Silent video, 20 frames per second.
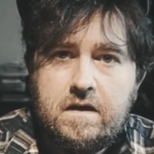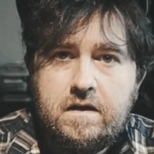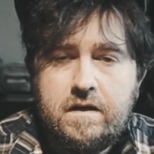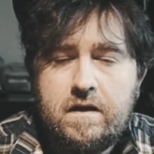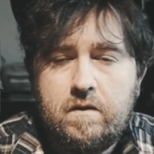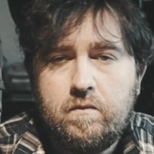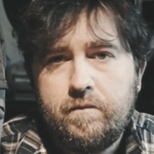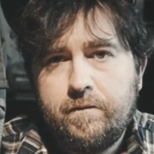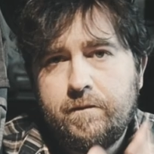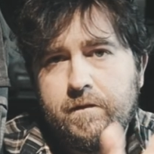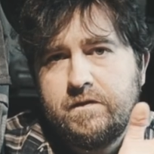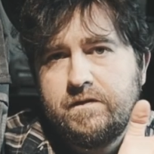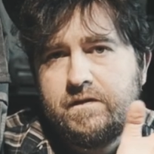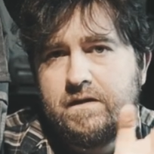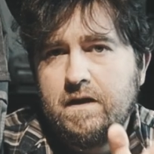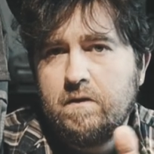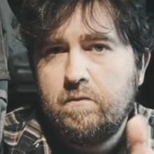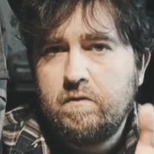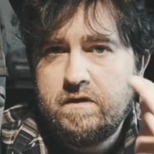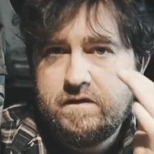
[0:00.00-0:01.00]
Now, first
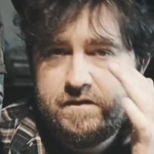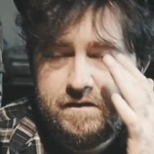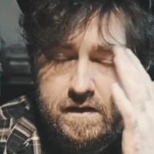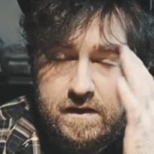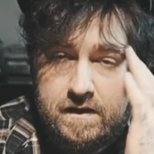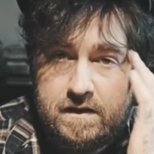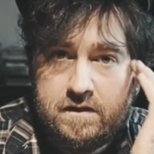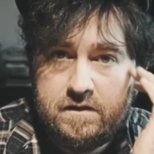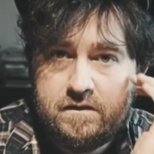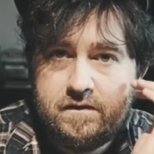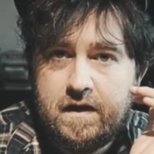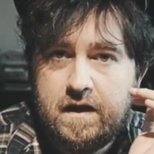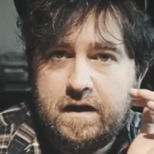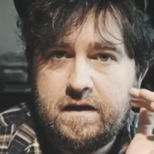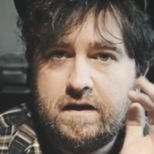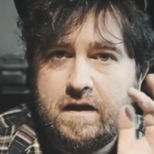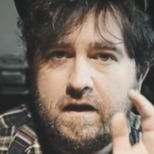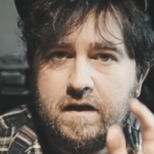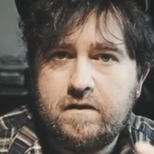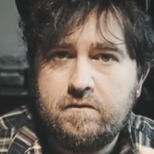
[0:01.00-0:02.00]
thing I want to say is I
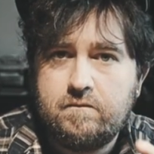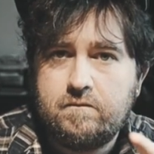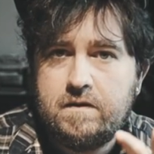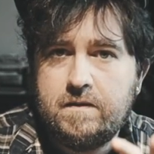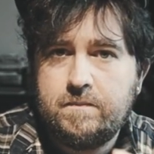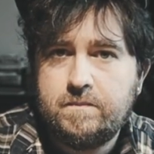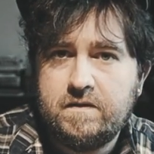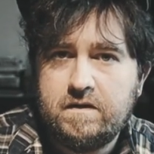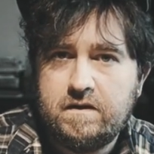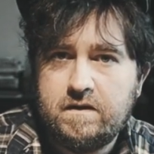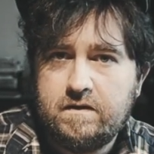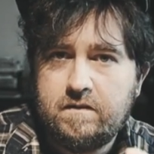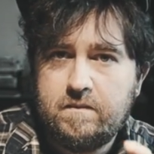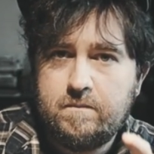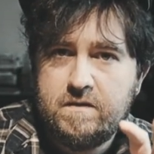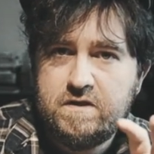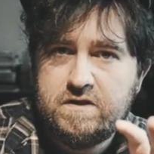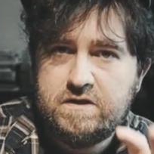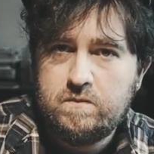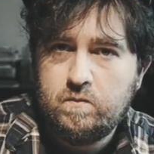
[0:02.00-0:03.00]
kind of ripped on
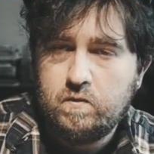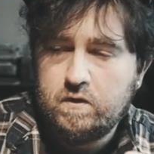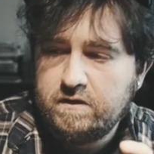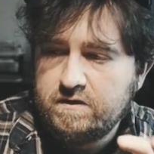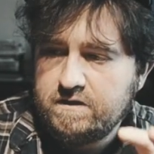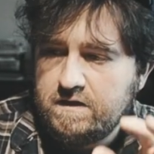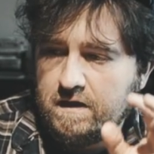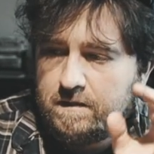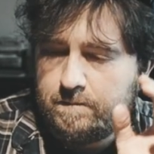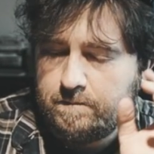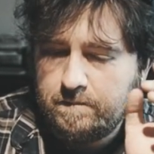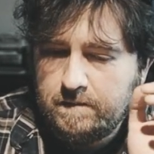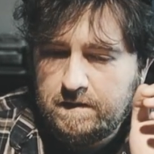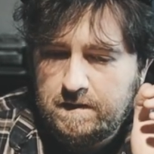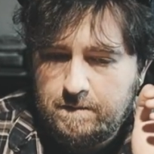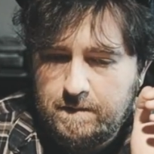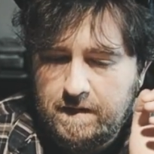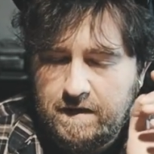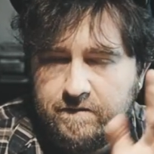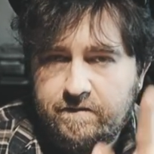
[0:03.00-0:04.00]
Mission Workshop
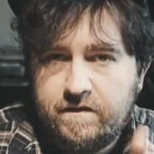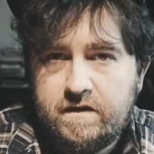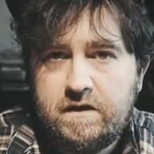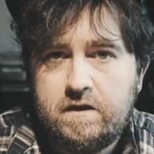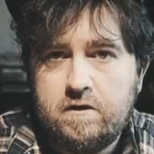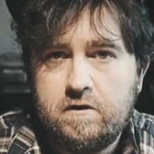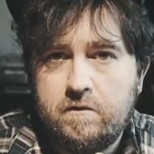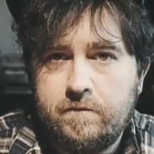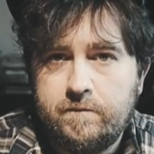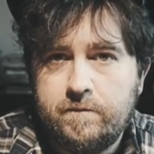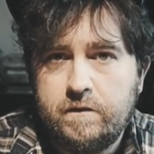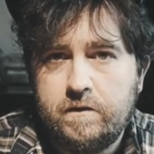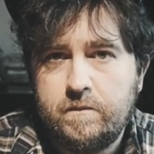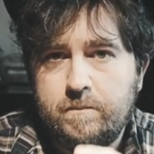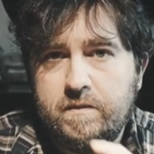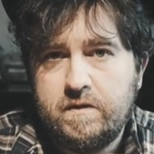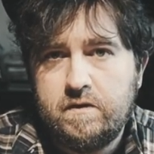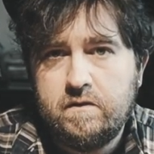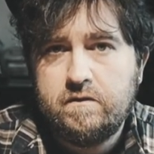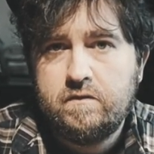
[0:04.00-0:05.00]
in my video for the
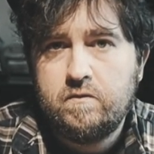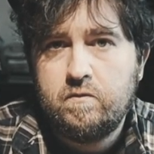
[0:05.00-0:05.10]
build